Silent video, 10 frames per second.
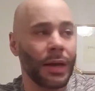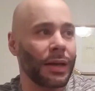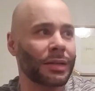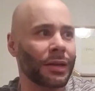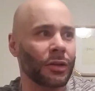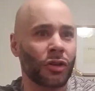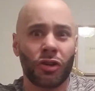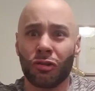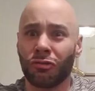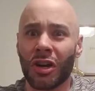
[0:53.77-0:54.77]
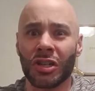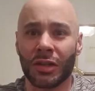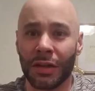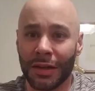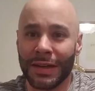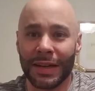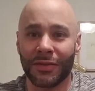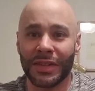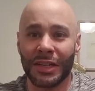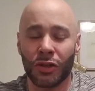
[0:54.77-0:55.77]
It's going to crush the
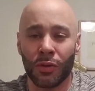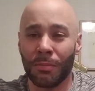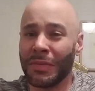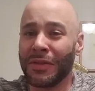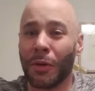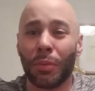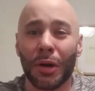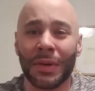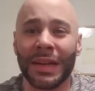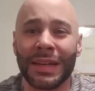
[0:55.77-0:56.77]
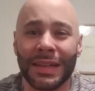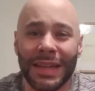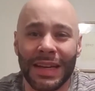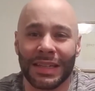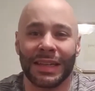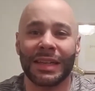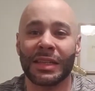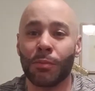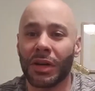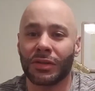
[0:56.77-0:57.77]
connective tissue and leave a permanent indentation in
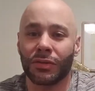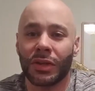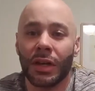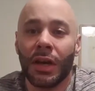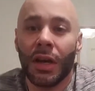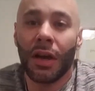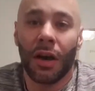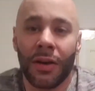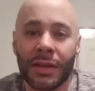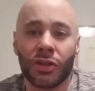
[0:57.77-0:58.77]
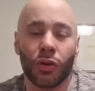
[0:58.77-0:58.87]
his muscles. All right,